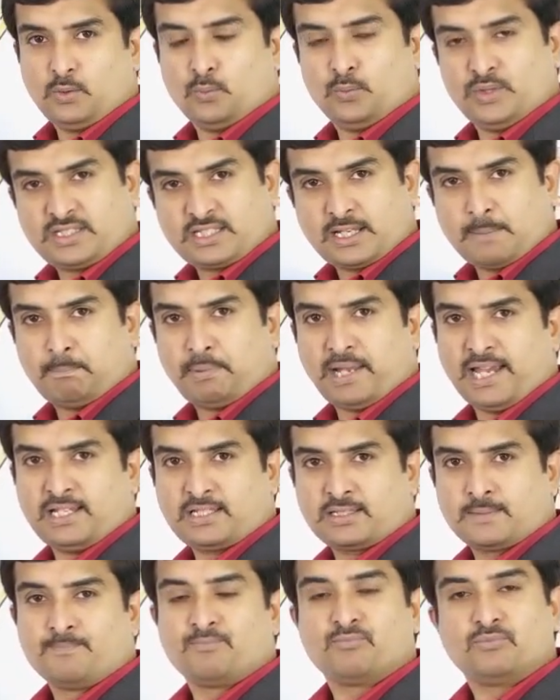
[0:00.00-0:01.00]
which
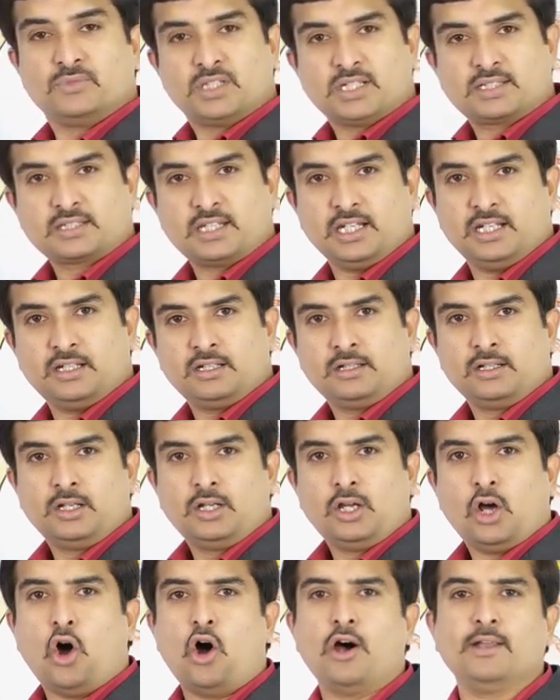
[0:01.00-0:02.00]
supplies the skin
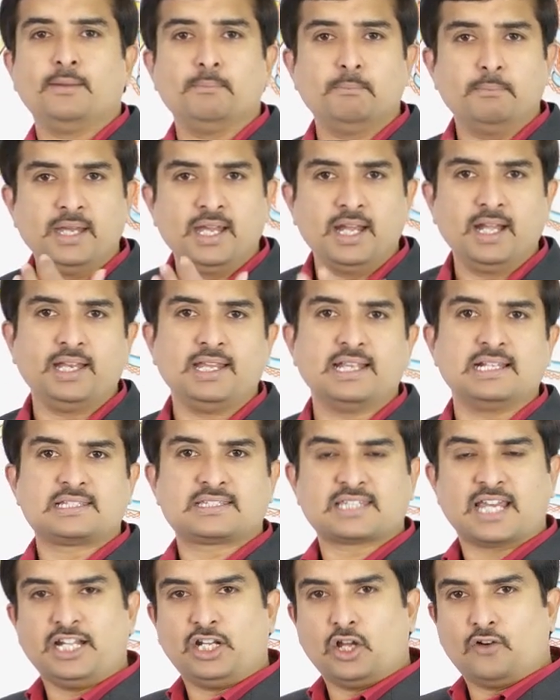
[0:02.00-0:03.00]
on medial
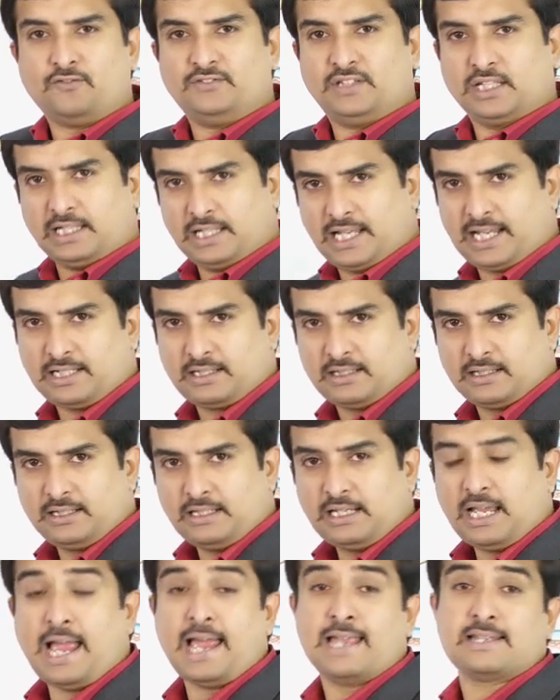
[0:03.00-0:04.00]
side of the leg
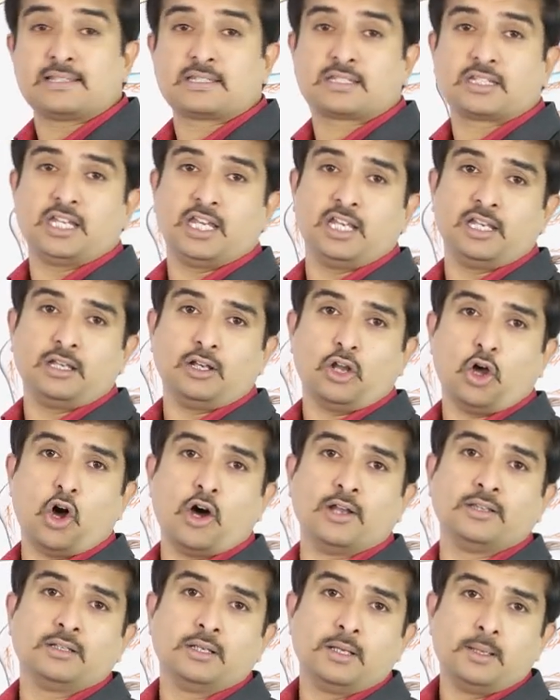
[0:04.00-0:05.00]
and skin
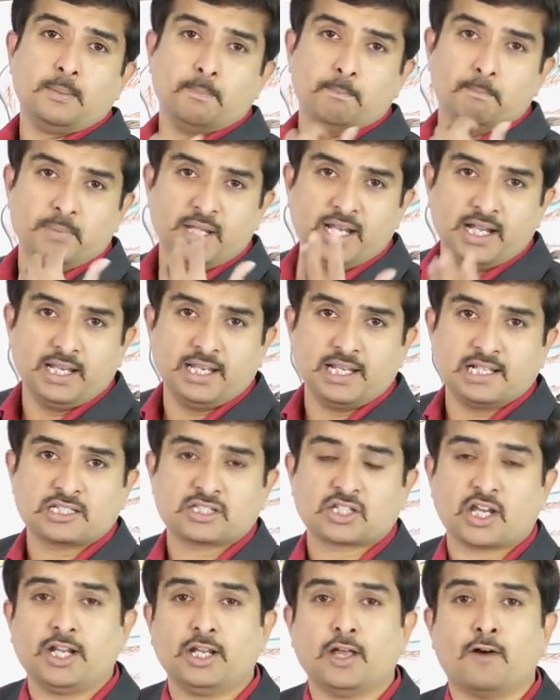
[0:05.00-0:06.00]
on medial
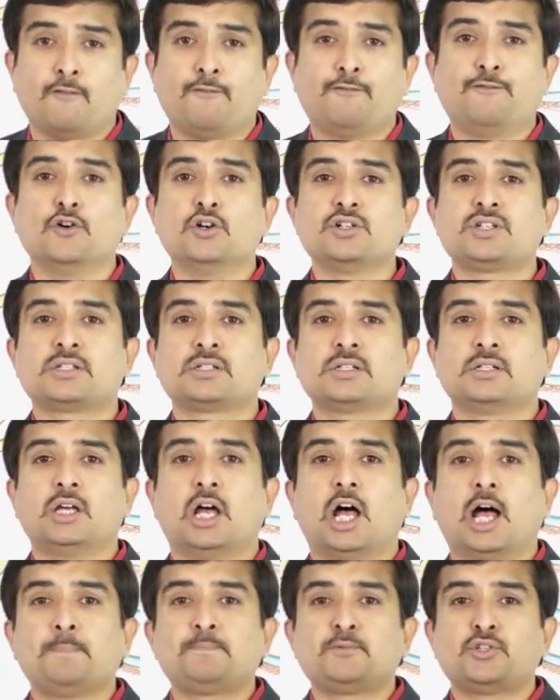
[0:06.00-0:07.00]
side of foot
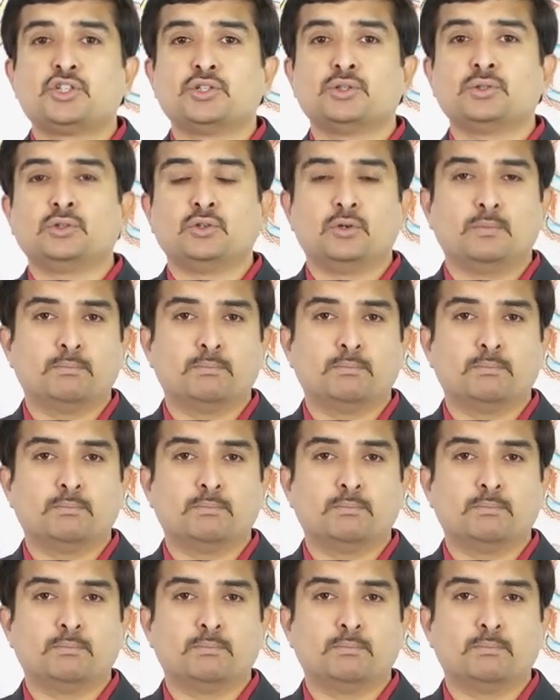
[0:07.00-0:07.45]
up to